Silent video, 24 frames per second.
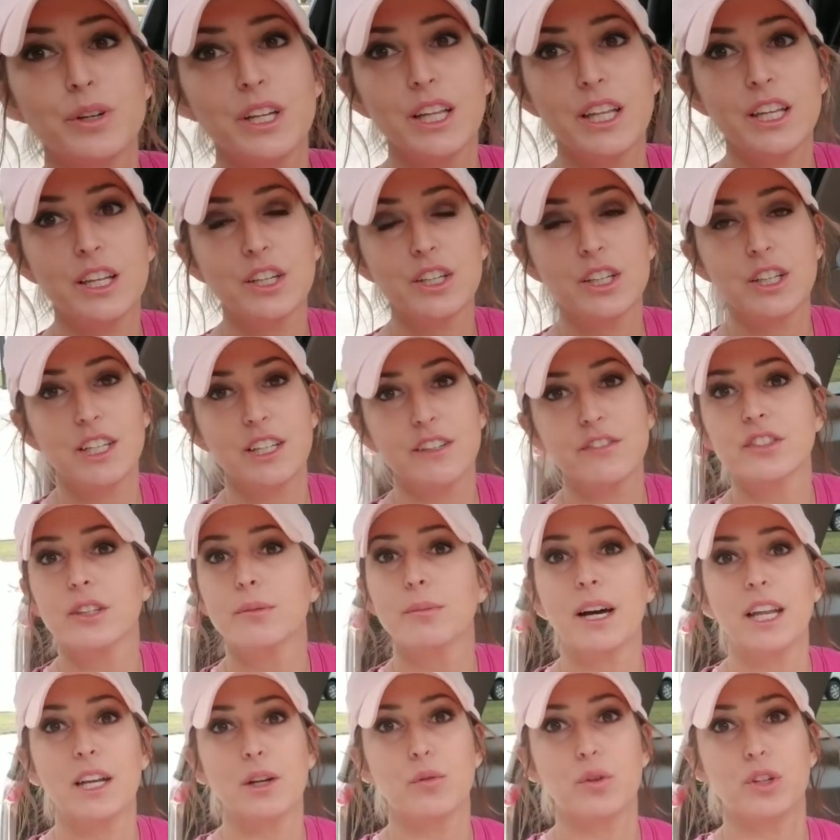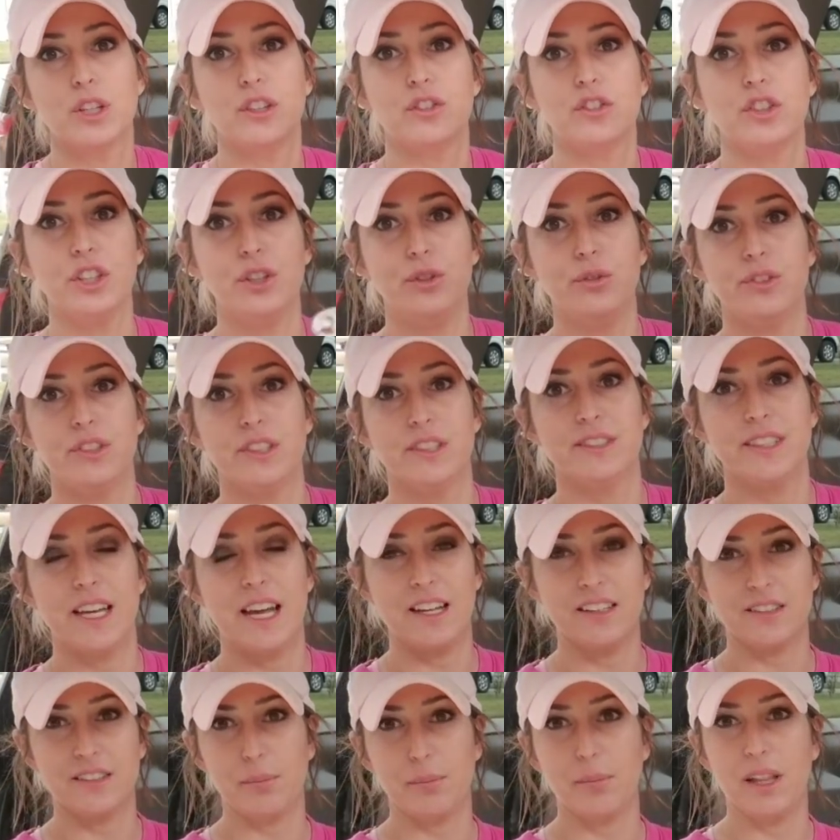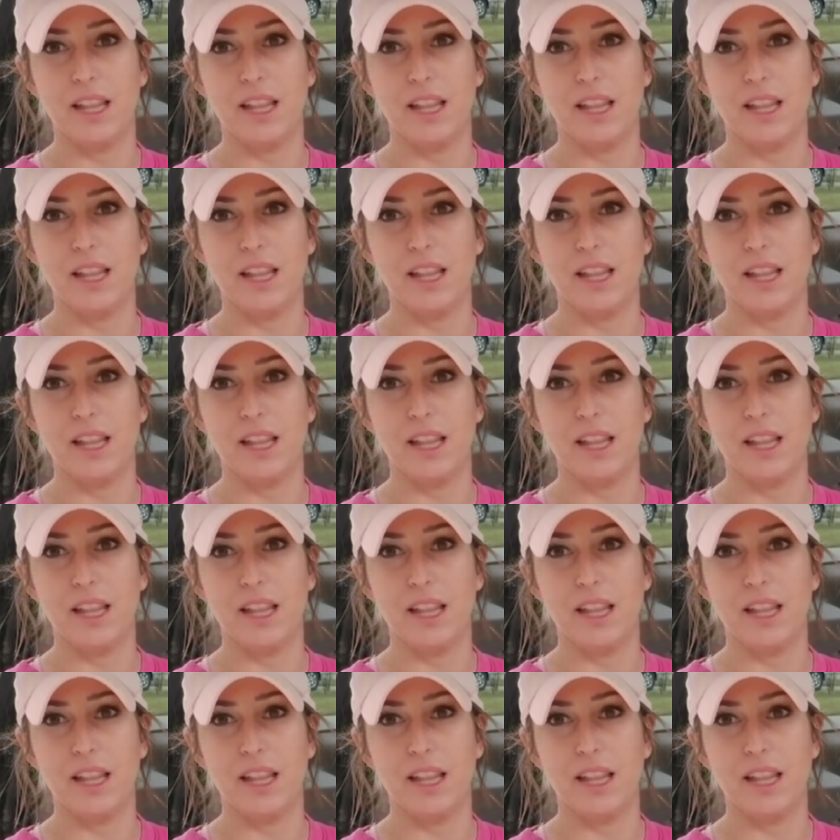really good if somebody wanted to use this as a